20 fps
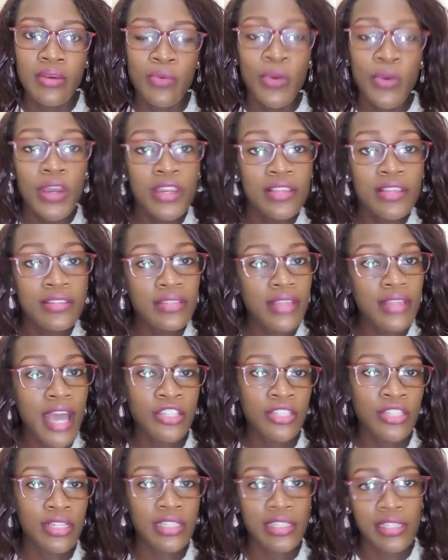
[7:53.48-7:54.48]
When it's
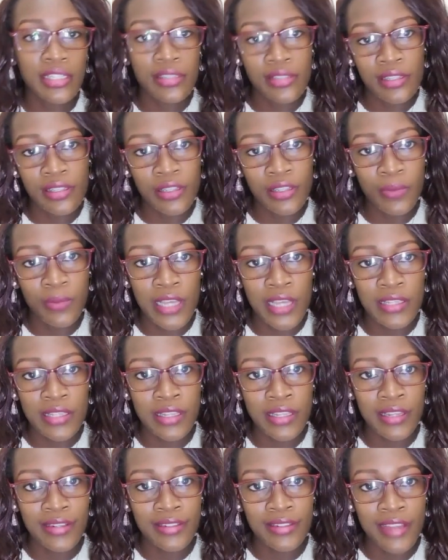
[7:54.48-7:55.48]
actually eating the
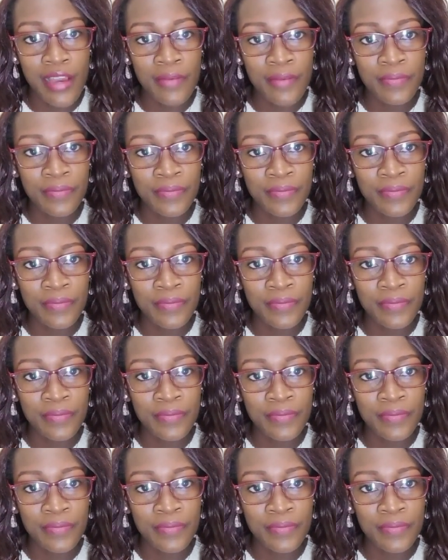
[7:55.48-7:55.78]
placenta.